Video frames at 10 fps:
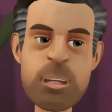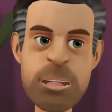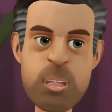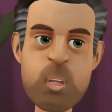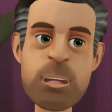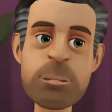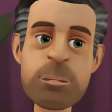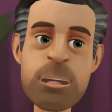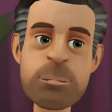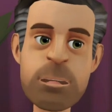That was a
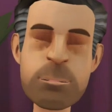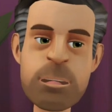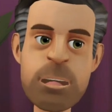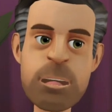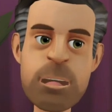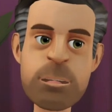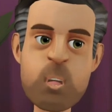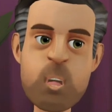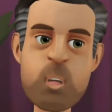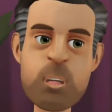lynching. And that's a
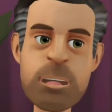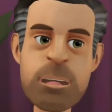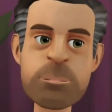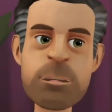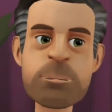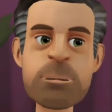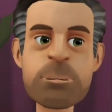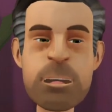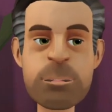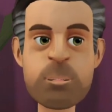felony lynching, which is
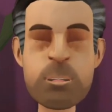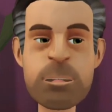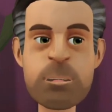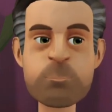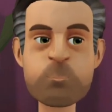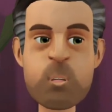against the law.